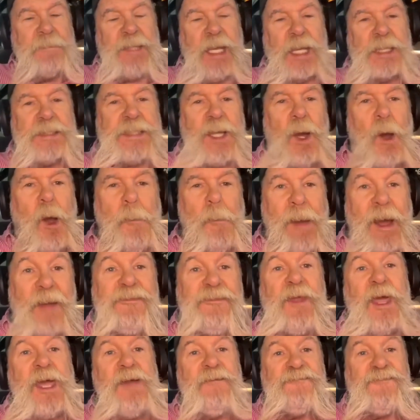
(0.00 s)
I saw him, I
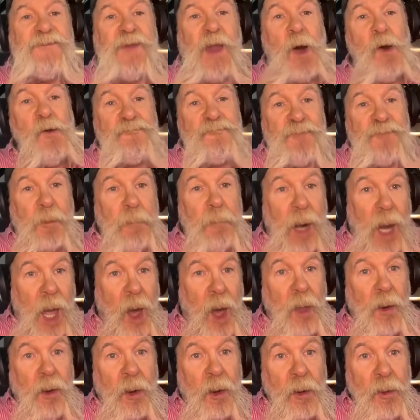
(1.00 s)
think, float from
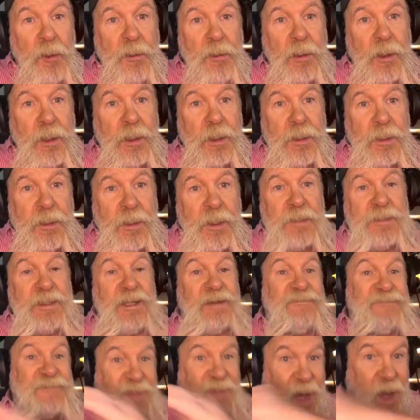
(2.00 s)
Lawler to
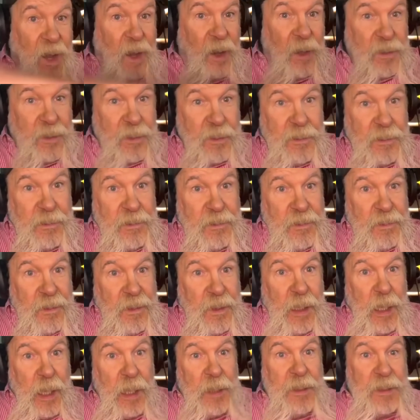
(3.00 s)
Funk
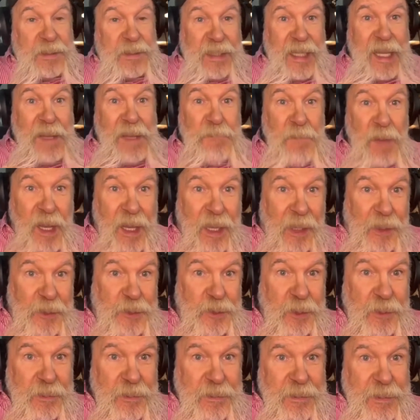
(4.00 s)
in the same
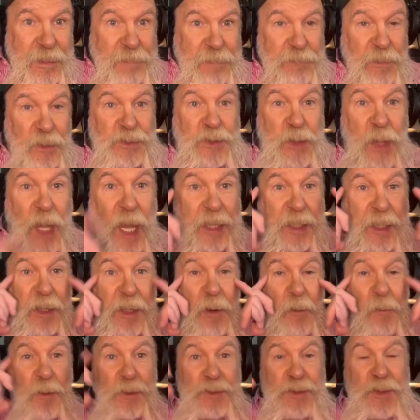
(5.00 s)
match, but you had to
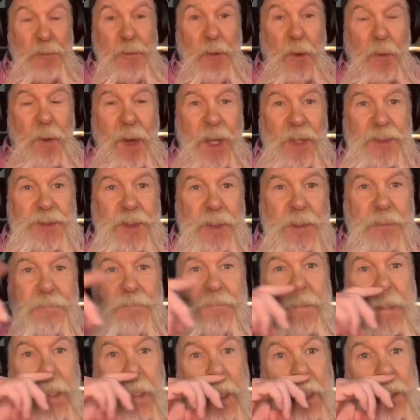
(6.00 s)
know what you were watching.
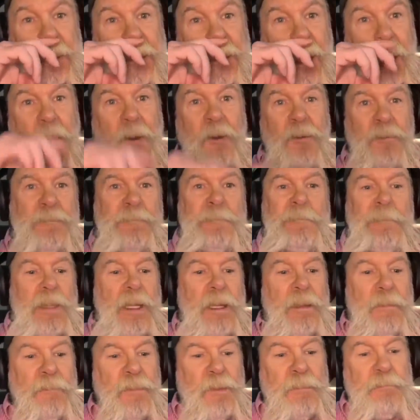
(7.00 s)
So,
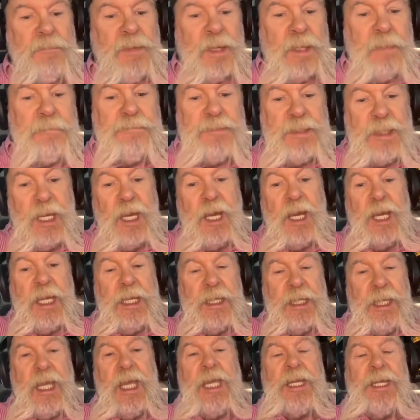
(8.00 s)
but yeah, he
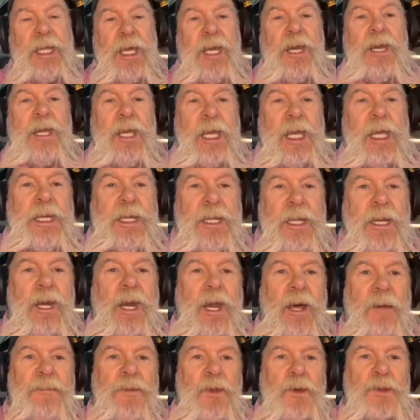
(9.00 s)
did
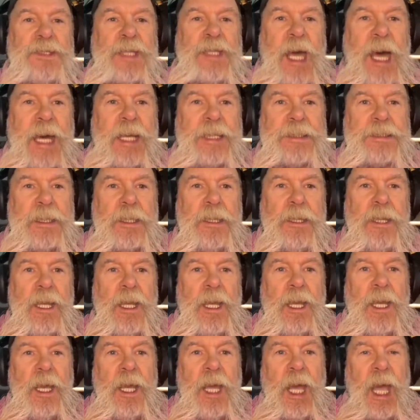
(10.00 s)
love those guys, and
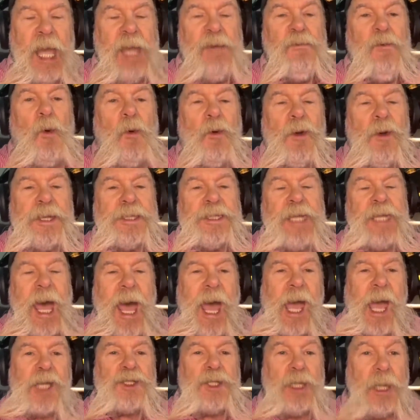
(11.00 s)
he wanted to
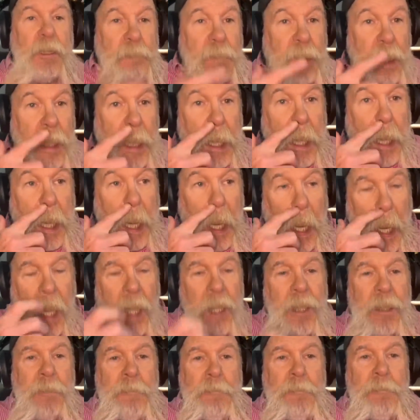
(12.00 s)
actually be
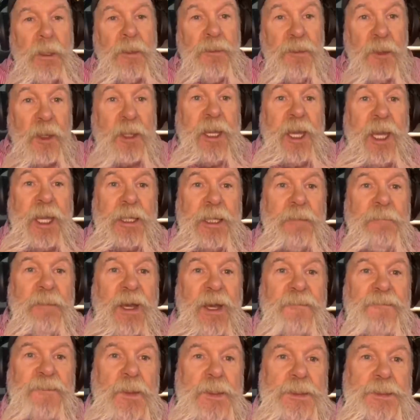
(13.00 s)
the King of
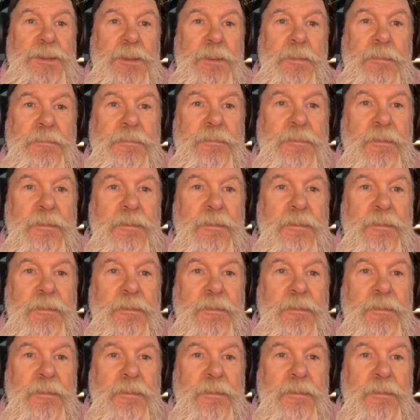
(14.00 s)
Memphis.